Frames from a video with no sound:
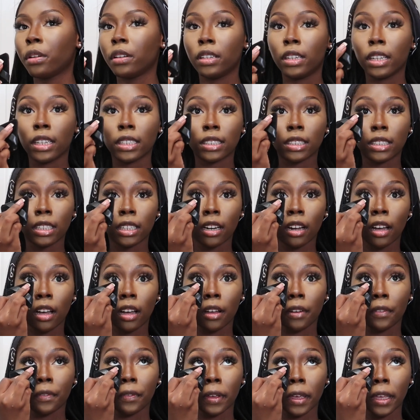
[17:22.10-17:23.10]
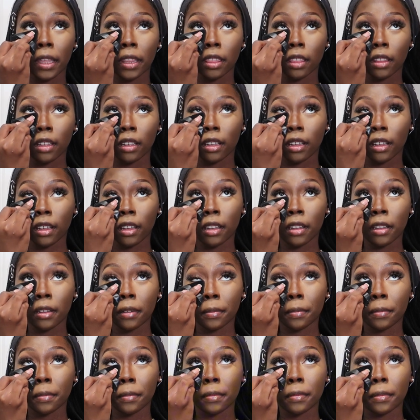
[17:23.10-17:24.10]
Dust it off and look
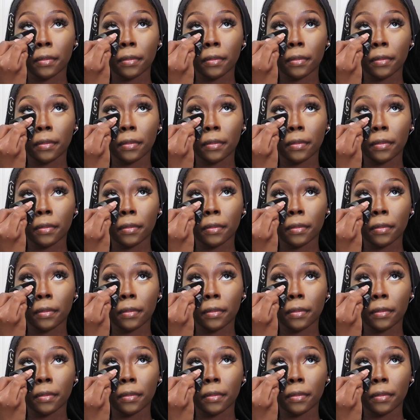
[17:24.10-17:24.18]
up.